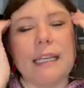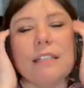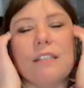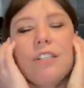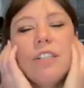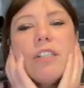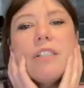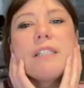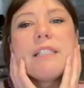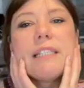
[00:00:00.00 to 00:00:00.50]

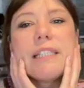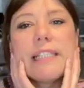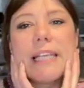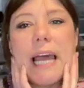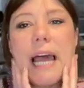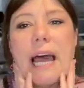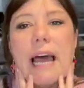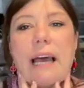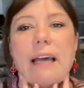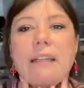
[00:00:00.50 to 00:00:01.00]
just
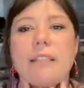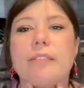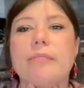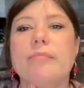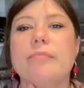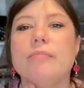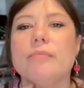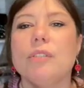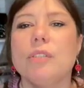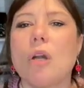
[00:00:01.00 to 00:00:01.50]
sad.
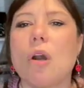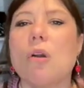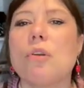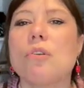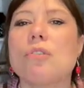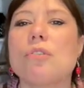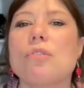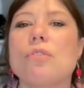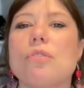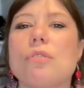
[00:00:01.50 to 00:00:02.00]

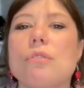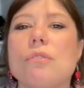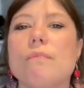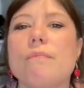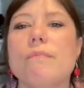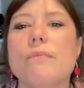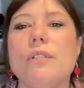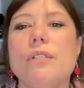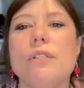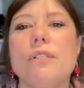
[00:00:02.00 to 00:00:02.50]
Yarn
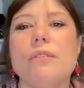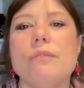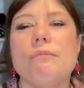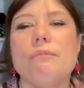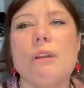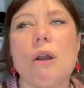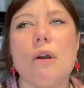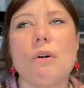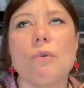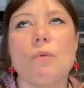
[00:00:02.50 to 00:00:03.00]

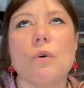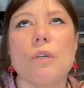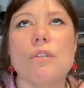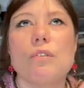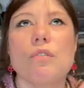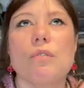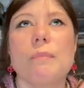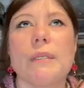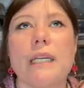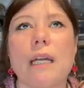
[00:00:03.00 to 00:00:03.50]
wants
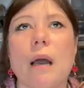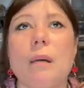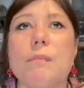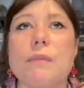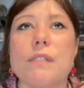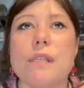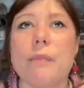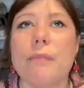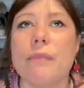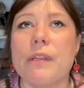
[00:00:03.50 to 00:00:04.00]
to become
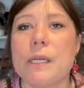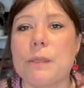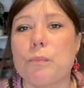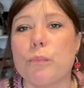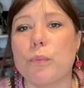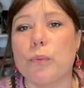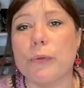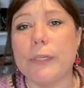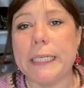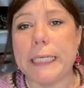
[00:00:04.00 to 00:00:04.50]
something
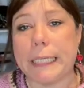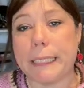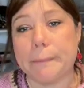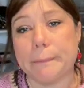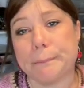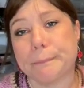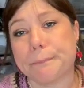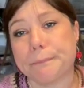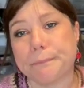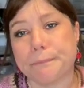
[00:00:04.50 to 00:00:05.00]
pretty.
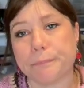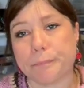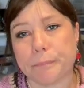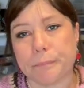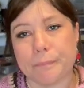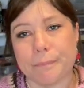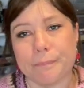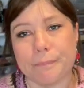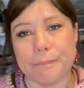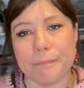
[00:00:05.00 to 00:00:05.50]

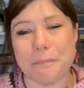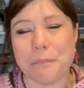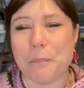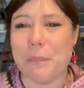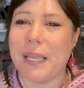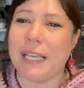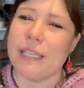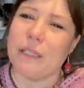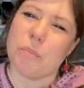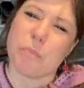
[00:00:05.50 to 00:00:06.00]

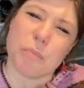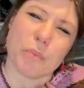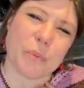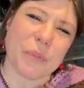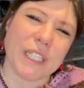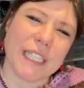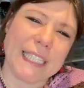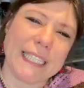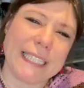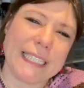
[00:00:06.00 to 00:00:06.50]
Make it
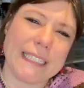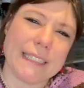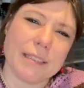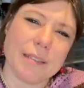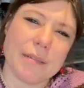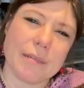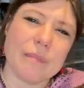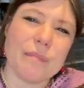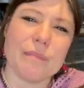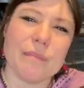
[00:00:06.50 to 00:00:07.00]
pretty.
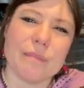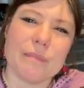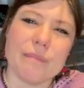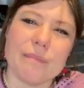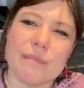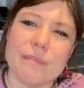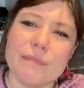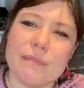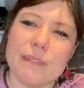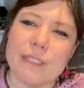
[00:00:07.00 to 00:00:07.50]

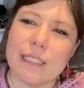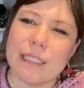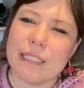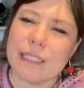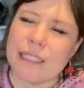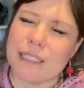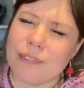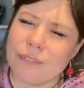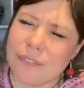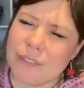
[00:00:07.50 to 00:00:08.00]

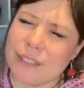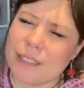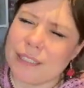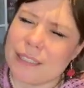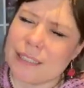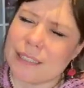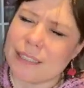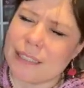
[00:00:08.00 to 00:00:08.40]
Give it